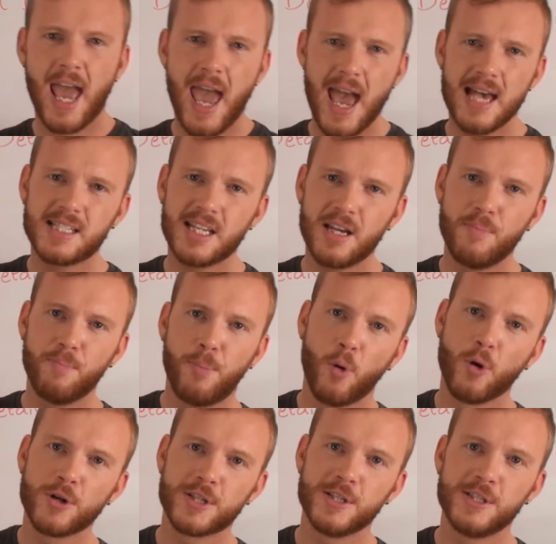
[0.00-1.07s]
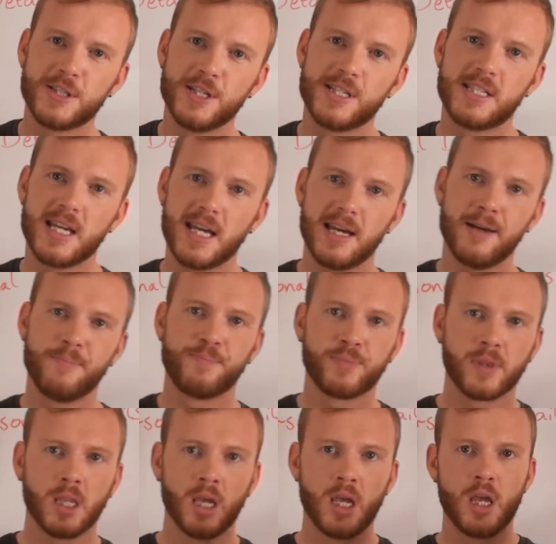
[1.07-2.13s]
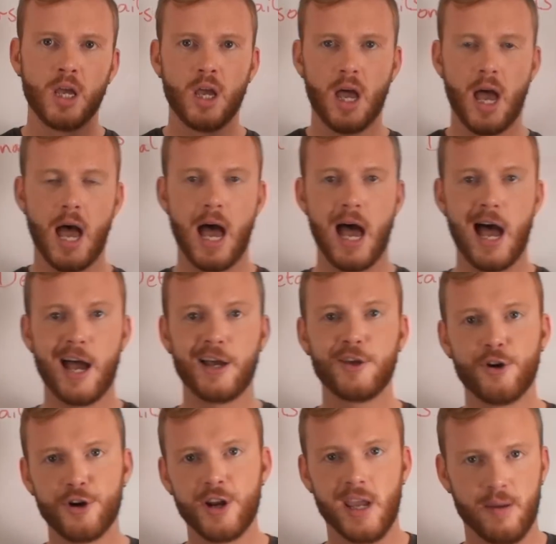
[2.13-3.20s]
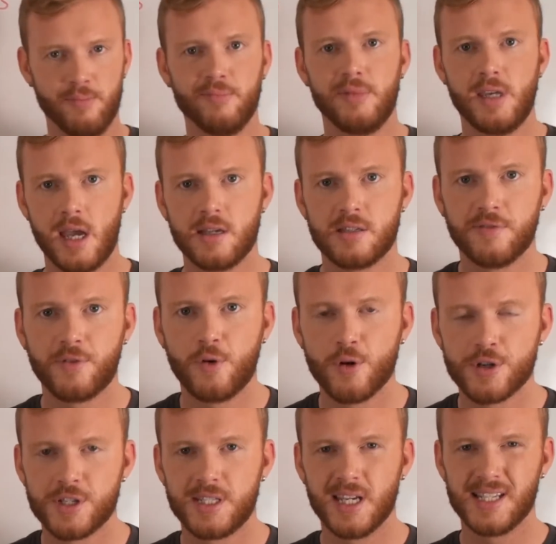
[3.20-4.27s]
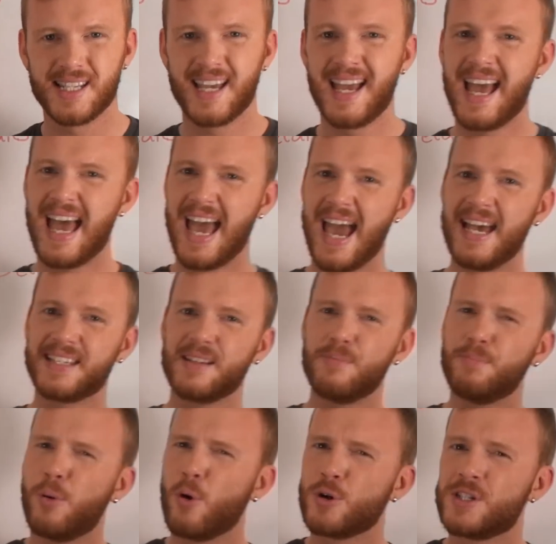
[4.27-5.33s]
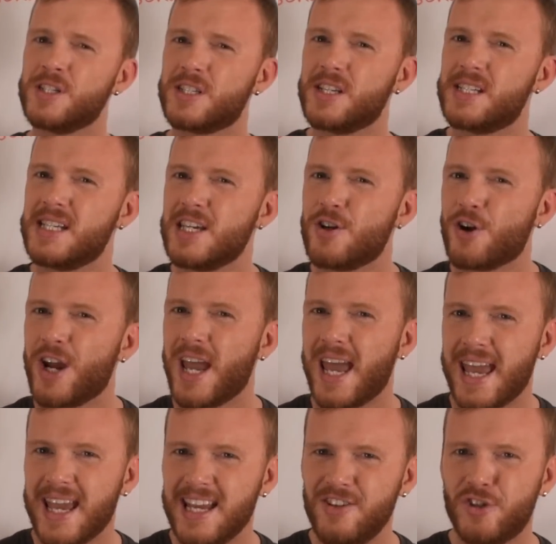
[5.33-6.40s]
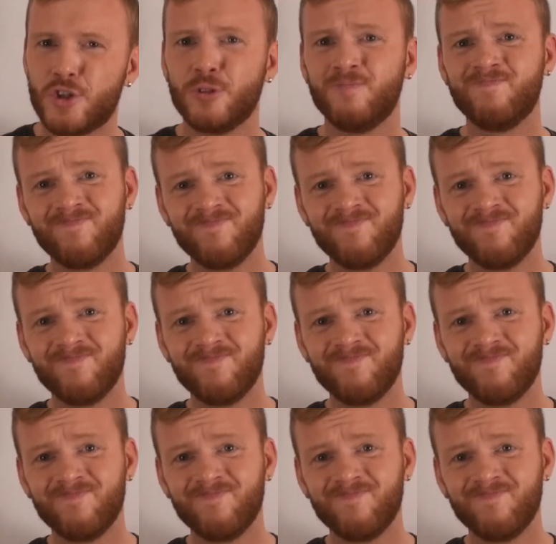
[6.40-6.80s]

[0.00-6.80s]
Is it important to say your name? Yes, of course it is. Is it important to say your age?